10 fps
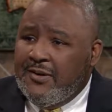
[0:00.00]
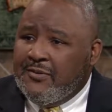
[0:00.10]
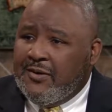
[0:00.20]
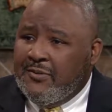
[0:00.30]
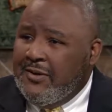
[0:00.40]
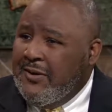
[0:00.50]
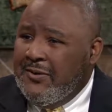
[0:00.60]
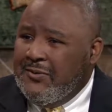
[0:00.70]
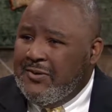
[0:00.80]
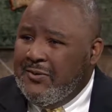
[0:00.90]
years ago.
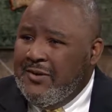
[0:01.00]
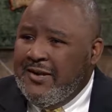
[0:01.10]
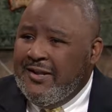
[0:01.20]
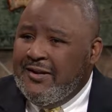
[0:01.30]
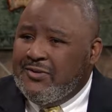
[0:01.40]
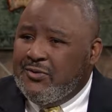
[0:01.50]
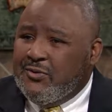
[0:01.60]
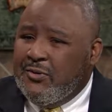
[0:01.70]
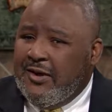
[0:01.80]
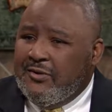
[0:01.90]
No, so there's
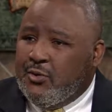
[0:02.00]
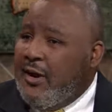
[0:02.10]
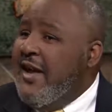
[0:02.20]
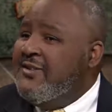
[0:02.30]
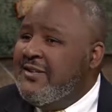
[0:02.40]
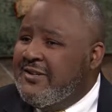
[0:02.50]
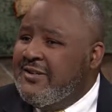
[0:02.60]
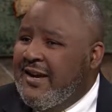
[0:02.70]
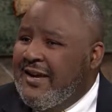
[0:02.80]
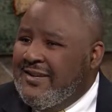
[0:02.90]
a drastic
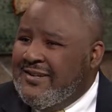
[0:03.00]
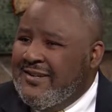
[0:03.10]
change.